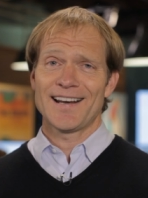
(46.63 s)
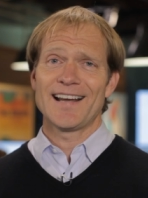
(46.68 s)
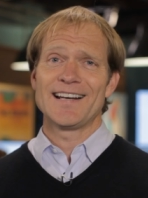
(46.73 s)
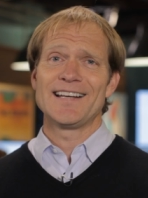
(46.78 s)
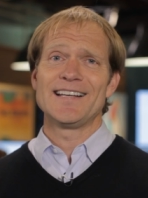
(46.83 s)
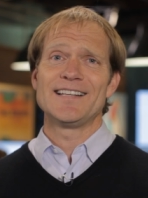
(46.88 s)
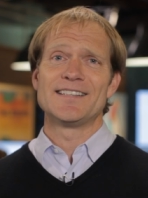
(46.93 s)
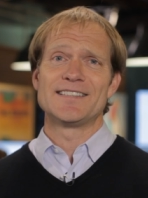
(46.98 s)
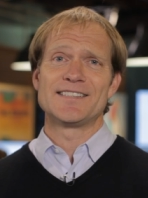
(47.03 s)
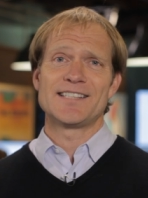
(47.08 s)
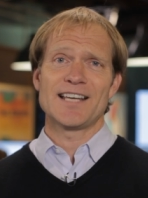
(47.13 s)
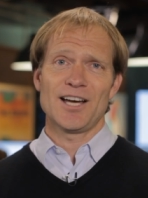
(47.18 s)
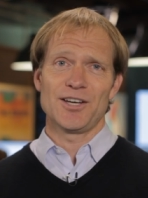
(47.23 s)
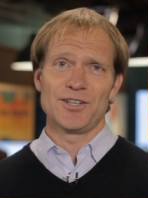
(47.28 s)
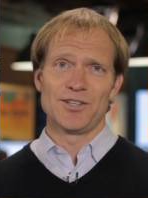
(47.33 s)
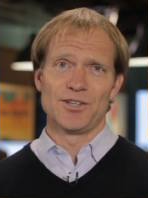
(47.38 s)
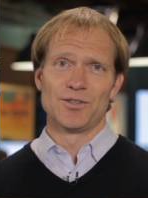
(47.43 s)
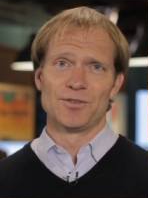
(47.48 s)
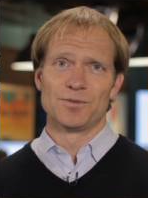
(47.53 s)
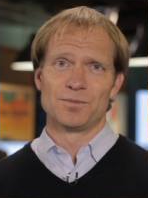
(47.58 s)
I need to tell
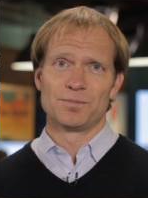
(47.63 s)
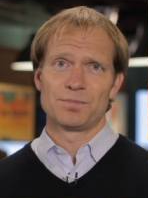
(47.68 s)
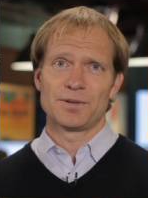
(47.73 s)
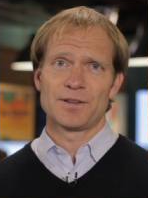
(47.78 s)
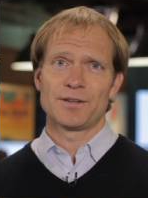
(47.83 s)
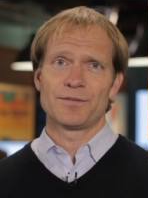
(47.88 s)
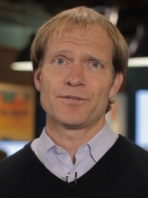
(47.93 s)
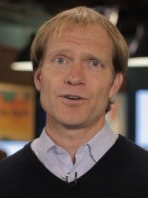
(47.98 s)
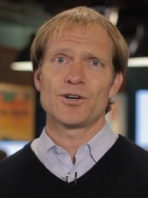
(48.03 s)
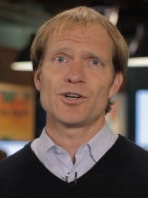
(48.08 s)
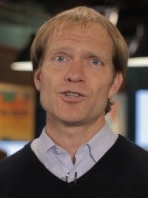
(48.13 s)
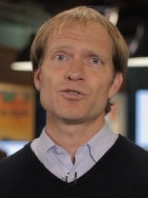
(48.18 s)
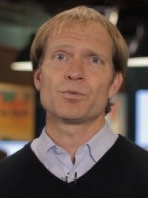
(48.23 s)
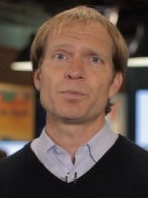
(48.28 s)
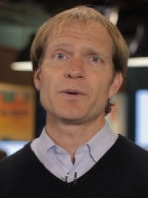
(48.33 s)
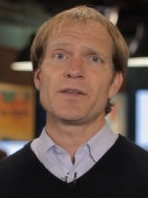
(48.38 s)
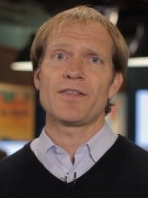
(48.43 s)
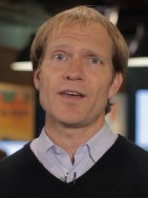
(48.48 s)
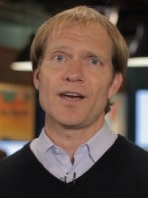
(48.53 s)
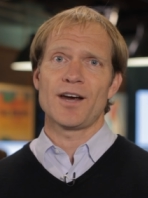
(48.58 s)
you, but The Verge will
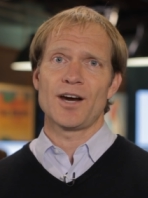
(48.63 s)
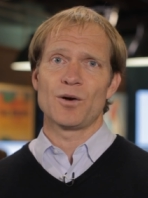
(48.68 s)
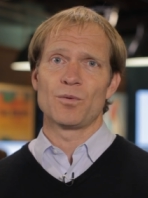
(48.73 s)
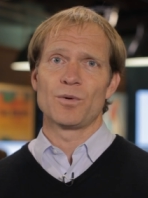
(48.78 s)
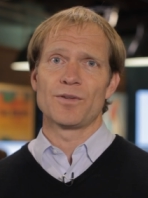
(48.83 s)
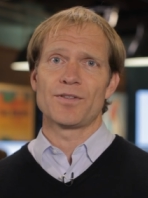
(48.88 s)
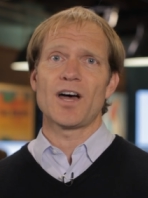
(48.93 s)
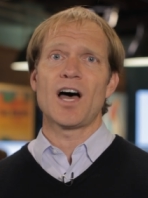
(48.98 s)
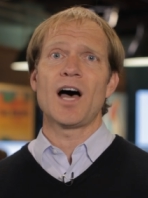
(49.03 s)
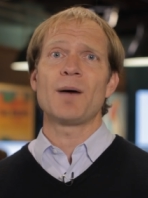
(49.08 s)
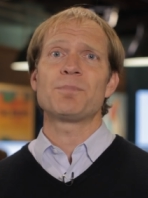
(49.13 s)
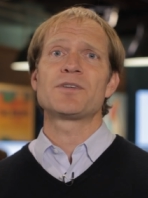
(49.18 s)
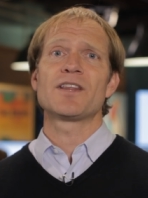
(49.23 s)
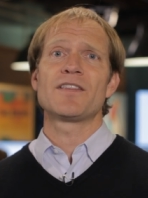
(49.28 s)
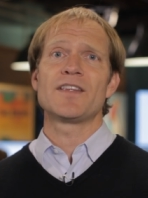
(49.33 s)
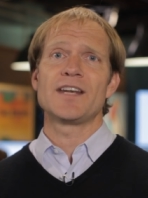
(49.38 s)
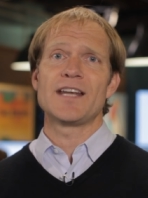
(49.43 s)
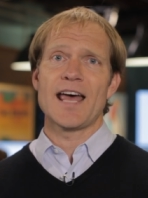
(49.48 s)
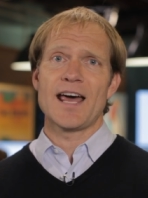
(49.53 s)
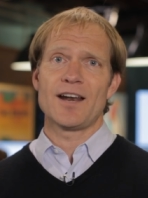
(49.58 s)
be there with up to
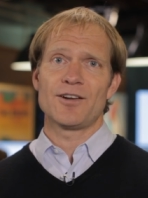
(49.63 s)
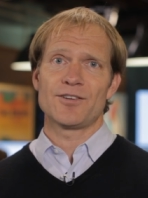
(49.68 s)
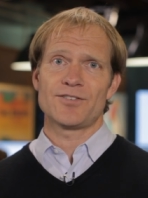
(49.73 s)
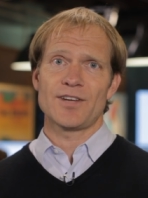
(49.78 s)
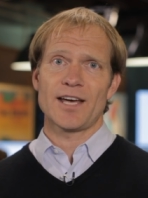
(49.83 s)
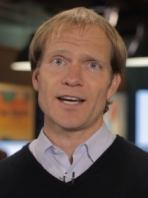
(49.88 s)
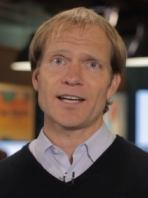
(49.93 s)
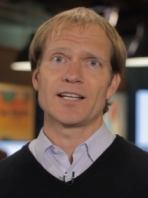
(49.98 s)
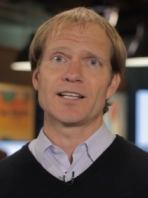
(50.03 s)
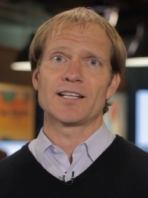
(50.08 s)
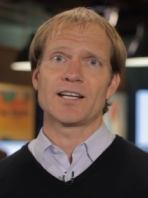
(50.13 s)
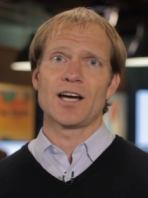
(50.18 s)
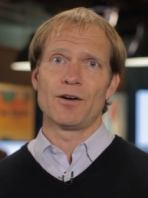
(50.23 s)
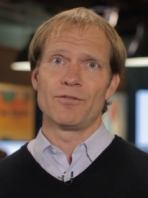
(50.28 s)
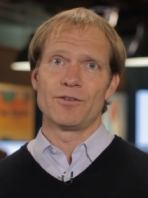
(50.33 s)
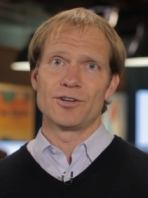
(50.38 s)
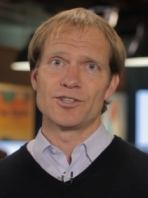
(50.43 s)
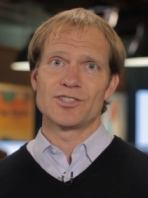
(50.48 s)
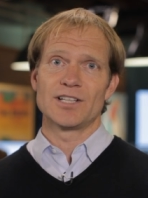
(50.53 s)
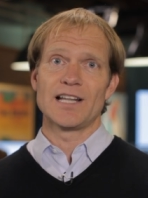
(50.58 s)
the nanosecond
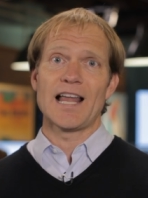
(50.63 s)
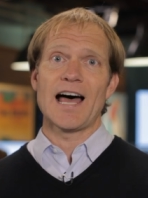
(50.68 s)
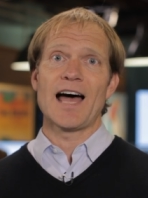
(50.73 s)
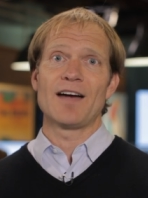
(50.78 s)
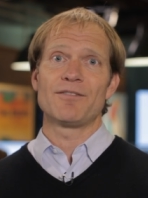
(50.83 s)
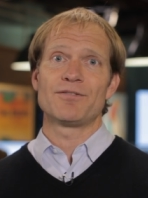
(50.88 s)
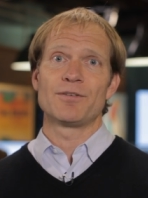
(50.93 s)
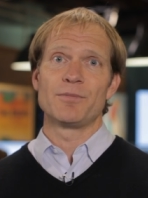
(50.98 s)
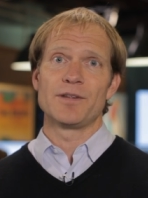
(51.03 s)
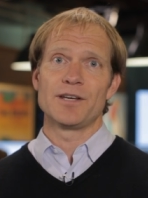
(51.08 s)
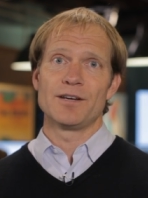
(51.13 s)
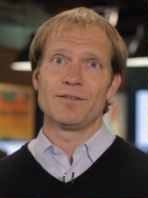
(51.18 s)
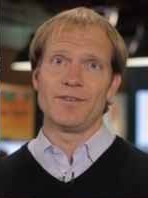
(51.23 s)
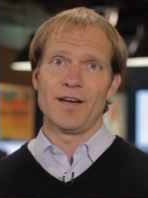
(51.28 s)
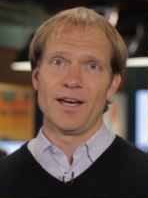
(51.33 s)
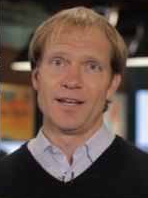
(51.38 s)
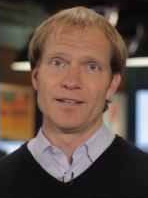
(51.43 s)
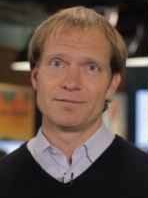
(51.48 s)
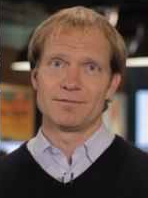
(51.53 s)
coverage live from the event.